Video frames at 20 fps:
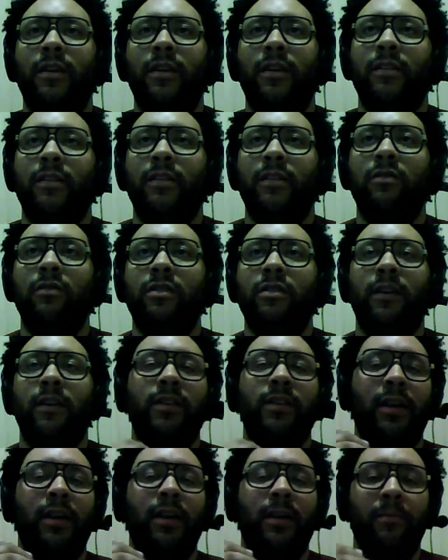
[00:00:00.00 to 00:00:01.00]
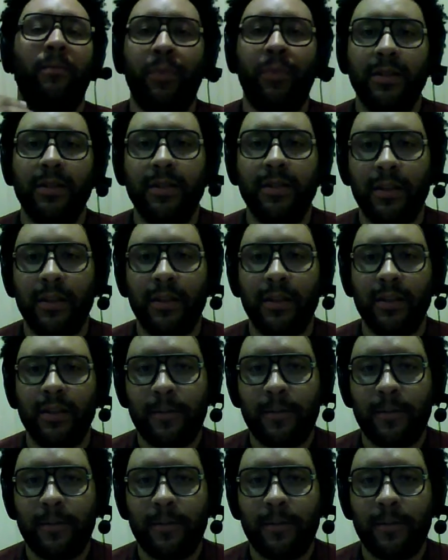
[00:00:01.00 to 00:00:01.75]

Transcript: longevity in business,